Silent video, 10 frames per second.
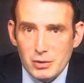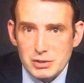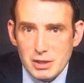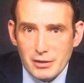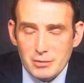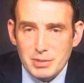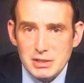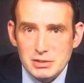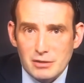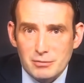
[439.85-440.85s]
There was another
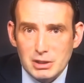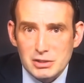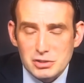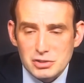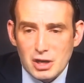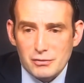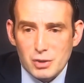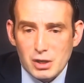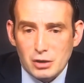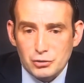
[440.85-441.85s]
piece of malicious
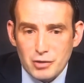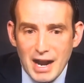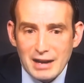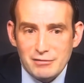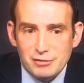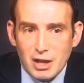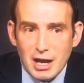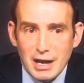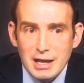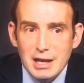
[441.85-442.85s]
software called
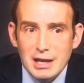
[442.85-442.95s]
Dragonfly